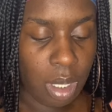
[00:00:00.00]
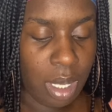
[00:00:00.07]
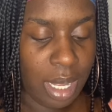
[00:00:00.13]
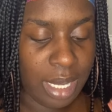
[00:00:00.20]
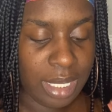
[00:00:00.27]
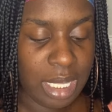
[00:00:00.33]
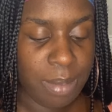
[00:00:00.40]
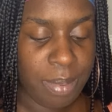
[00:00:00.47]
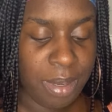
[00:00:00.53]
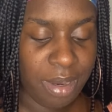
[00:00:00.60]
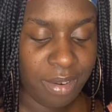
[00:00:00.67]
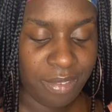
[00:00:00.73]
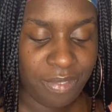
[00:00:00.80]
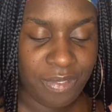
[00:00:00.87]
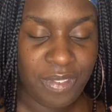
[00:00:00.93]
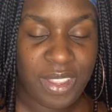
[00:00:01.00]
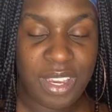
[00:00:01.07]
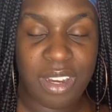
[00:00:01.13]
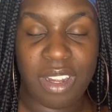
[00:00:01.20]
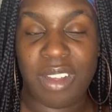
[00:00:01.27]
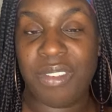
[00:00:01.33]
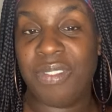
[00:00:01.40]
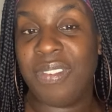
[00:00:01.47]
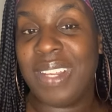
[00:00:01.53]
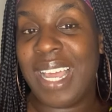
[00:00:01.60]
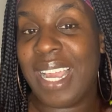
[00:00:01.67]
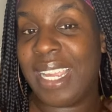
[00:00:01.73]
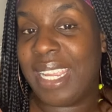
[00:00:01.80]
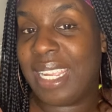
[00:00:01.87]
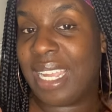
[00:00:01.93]
I keep hearing Fear of
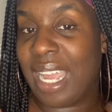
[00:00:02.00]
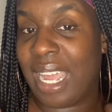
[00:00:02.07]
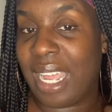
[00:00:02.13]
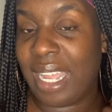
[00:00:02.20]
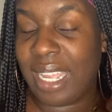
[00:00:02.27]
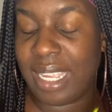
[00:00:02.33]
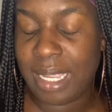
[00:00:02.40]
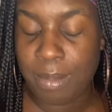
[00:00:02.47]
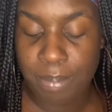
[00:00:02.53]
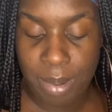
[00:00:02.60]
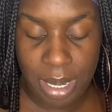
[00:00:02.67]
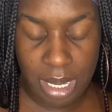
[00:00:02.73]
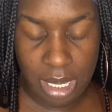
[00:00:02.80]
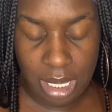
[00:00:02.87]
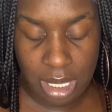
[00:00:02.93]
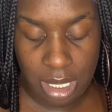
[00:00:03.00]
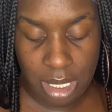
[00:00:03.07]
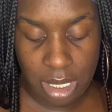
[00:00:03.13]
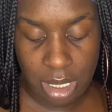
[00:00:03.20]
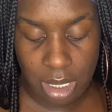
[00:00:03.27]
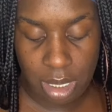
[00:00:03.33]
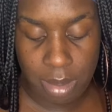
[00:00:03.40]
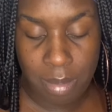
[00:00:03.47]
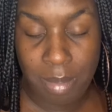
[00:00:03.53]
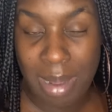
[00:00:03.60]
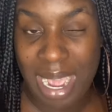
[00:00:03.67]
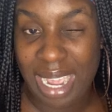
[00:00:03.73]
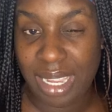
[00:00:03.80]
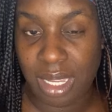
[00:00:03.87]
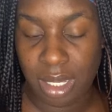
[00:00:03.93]
Flying High by
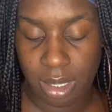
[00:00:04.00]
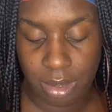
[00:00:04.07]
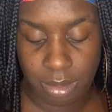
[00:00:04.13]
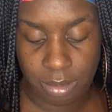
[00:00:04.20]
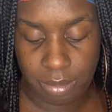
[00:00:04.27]
Maya.